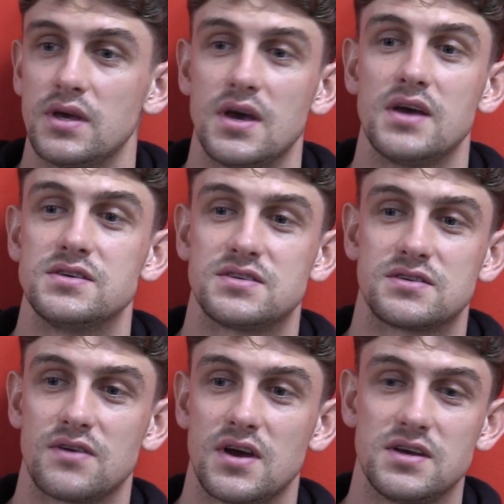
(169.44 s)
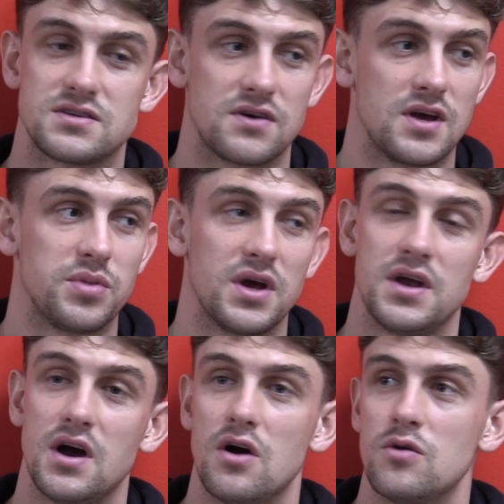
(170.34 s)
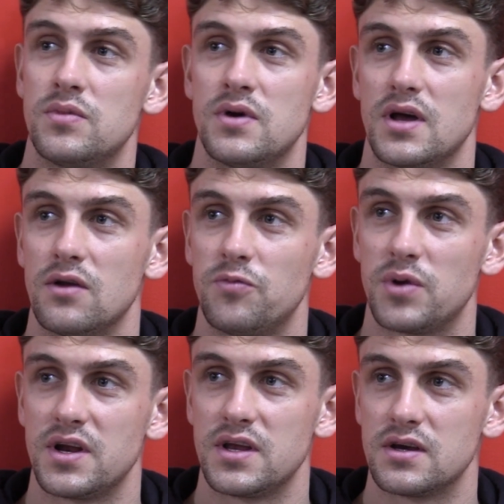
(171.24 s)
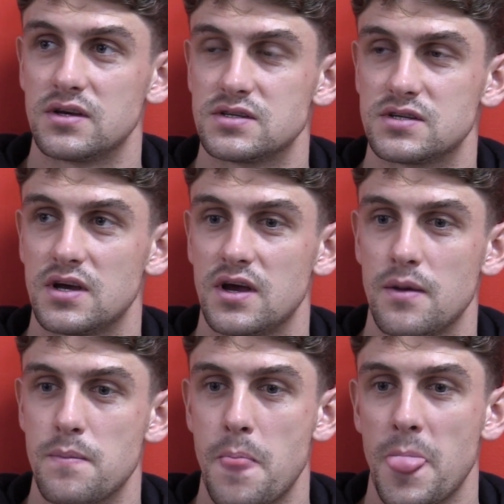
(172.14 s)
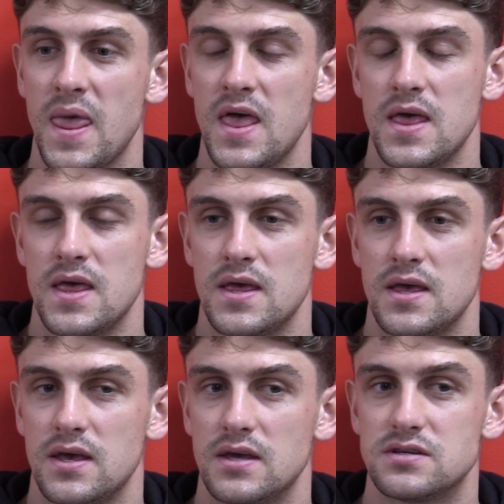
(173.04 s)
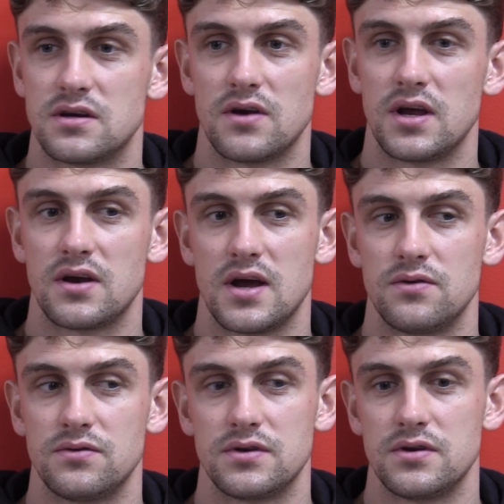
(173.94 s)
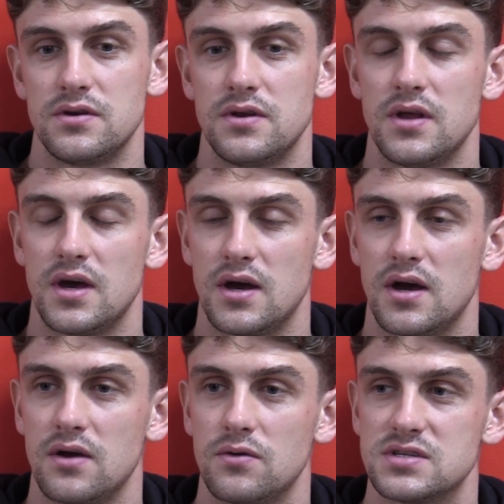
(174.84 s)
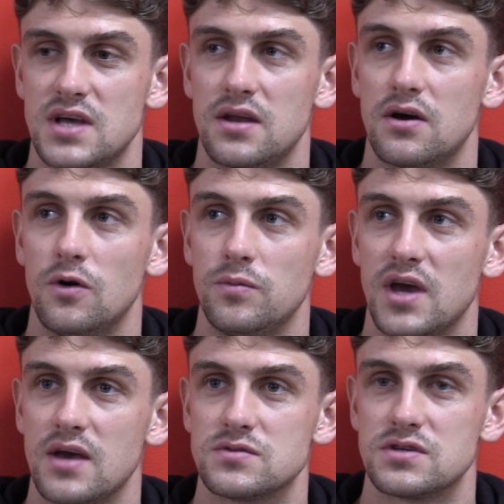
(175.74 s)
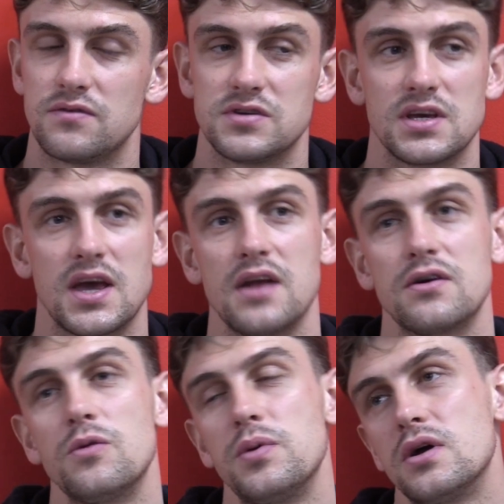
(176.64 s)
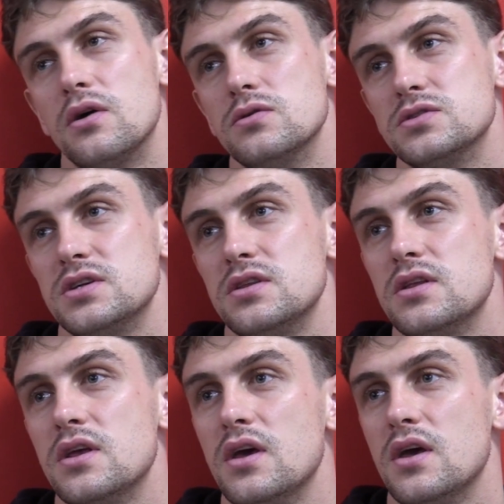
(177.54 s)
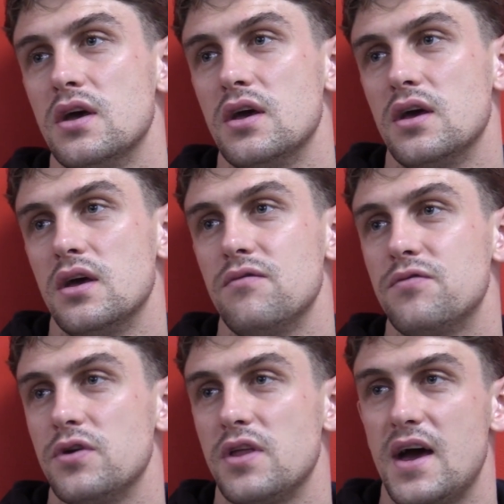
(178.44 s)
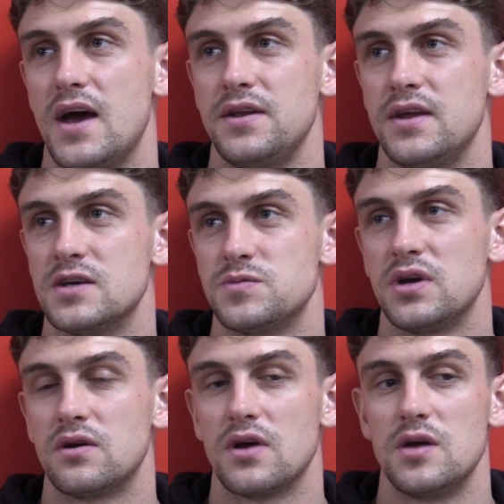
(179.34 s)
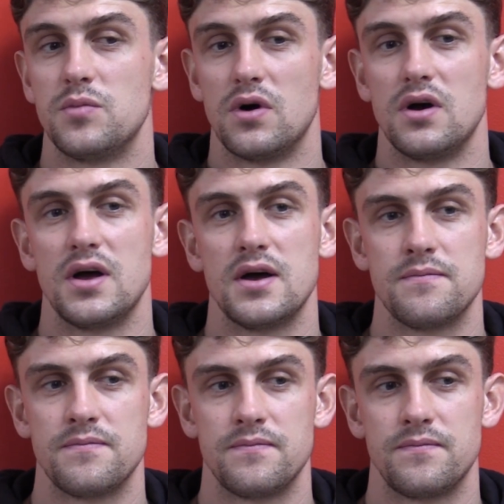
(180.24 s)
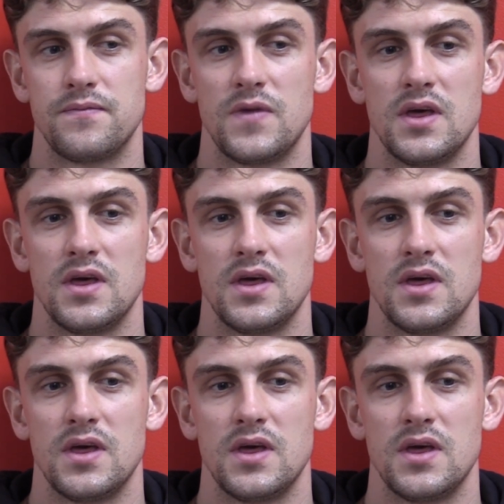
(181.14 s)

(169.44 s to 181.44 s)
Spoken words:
Yeah, it's great. It's great playing at home. I love playing here. It's a great ground, and I always like the home games, and obviously getting a couple of goals in front of that end there has been great, but